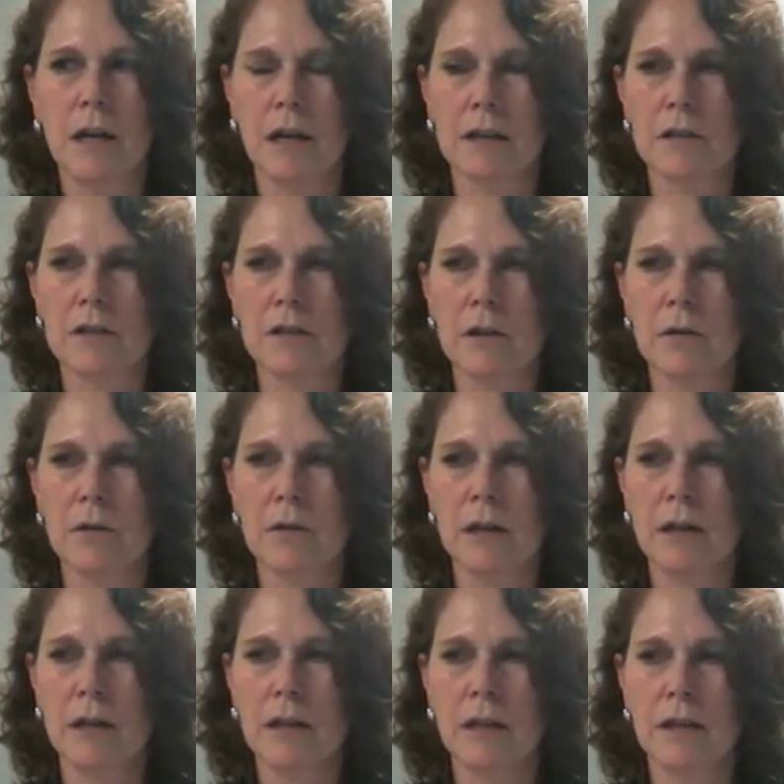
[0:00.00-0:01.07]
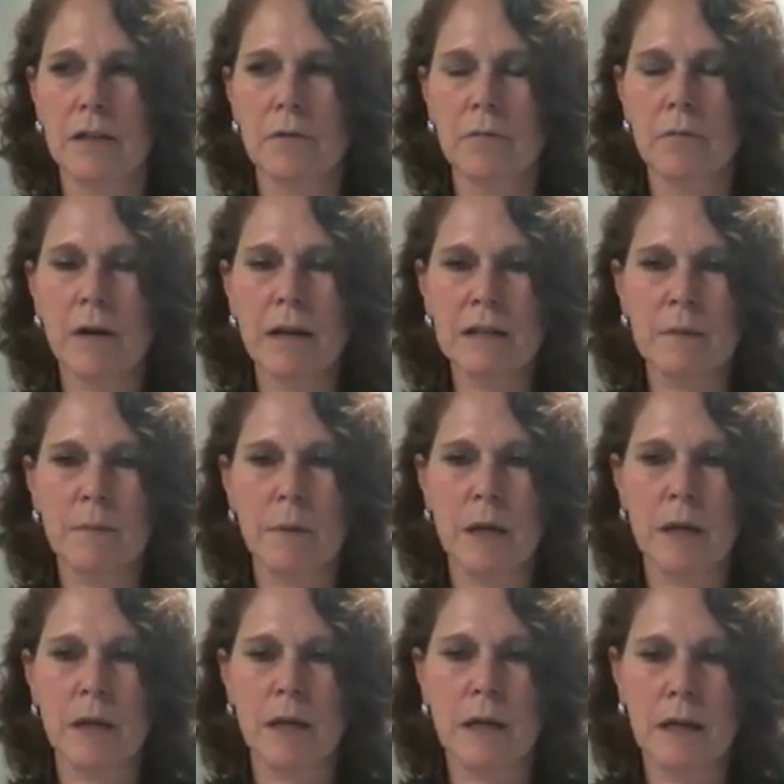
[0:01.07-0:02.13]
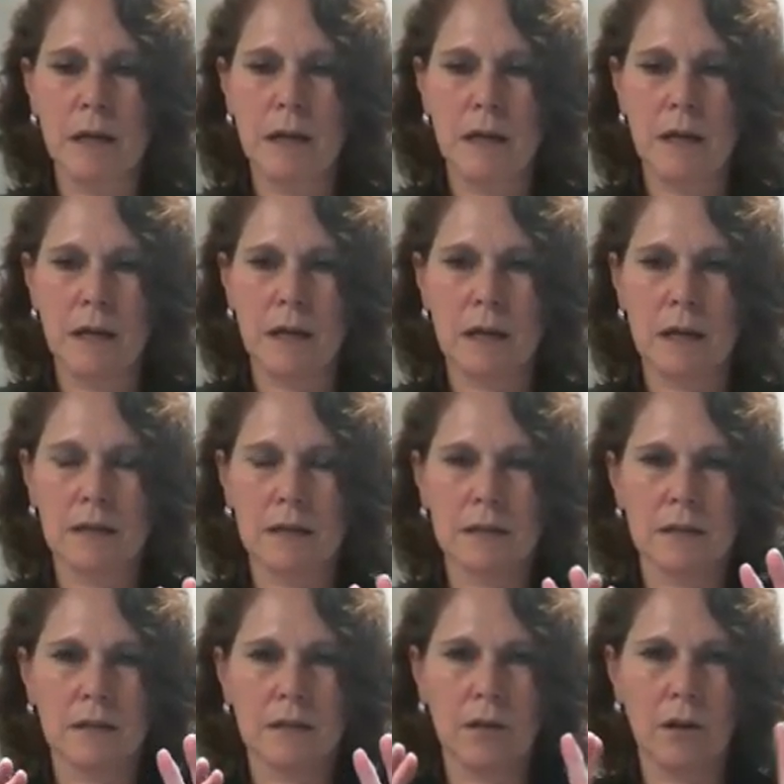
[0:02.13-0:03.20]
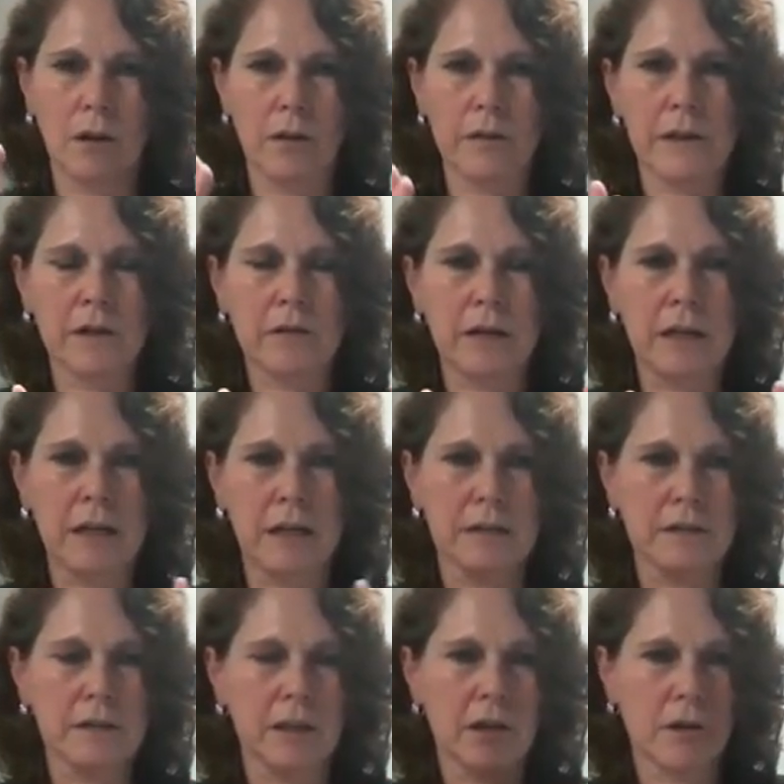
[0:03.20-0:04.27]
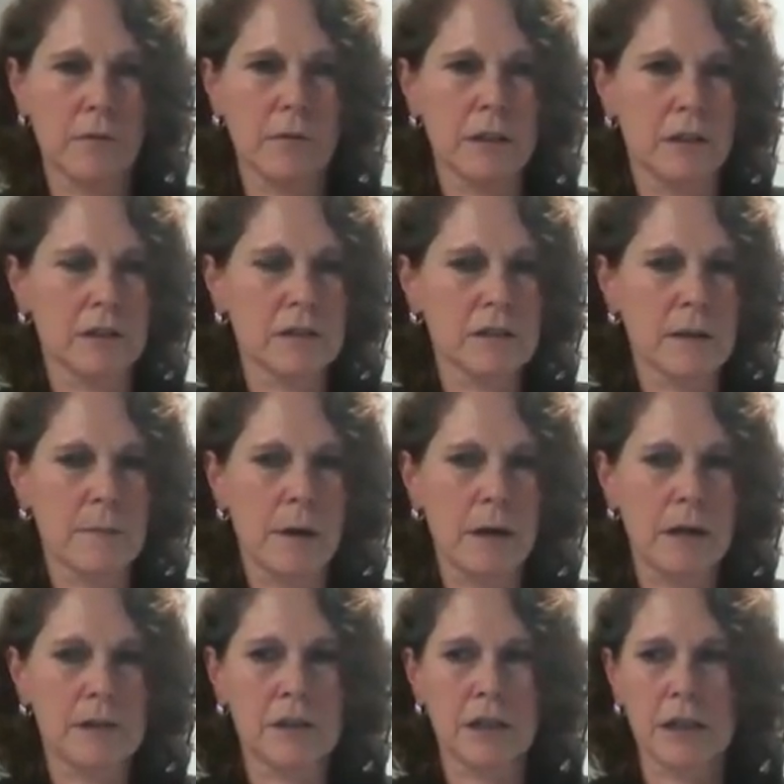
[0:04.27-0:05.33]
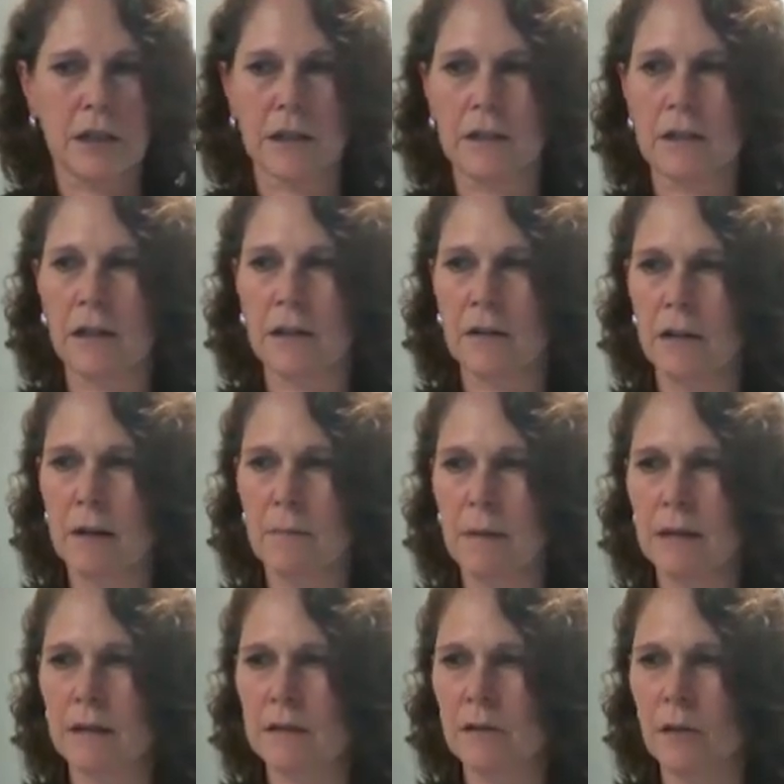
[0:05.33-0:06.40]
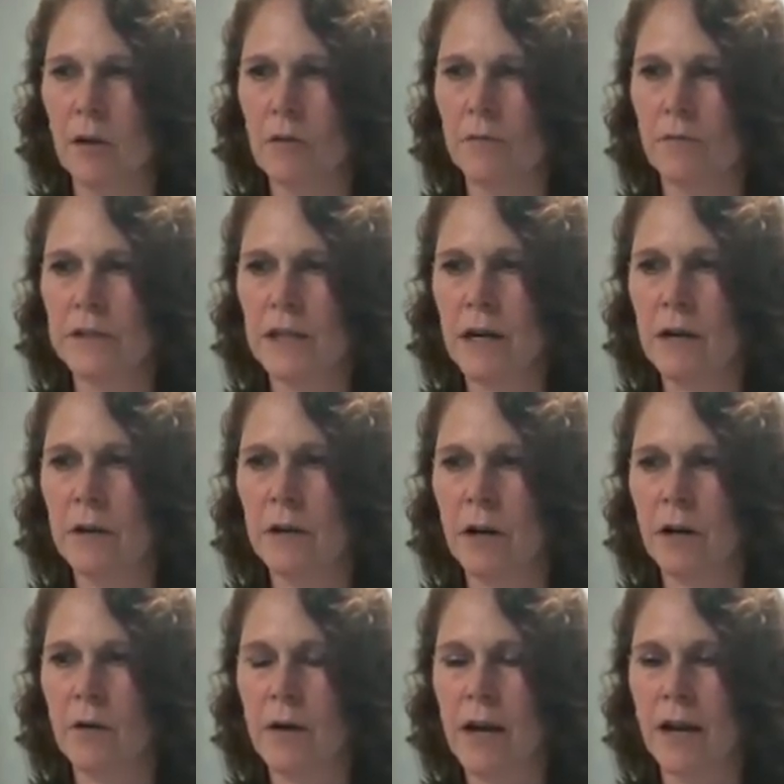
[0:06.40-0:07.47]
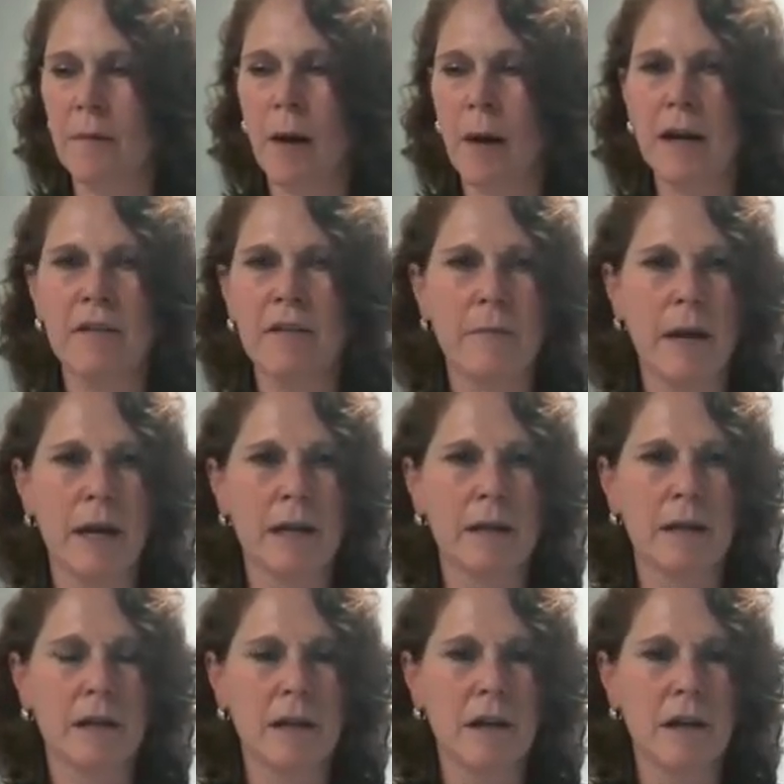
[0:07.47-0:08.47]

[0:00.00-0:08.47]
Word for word: And so the recipe is all the ingredients that go into good sleep hygiene. Now, I made this loaf of sourdough, and I might have made it